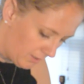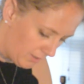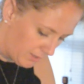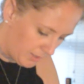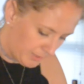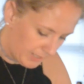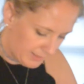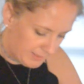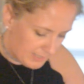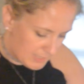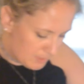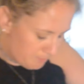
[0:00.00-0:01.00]
Then we got
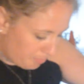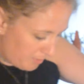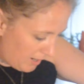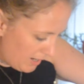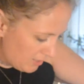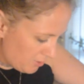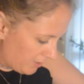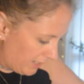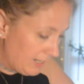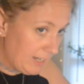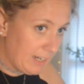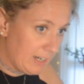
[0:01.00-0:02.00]
this breast right
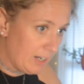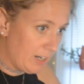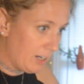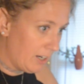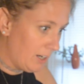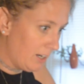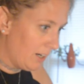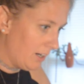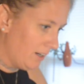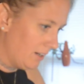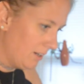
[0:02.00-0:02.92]
here.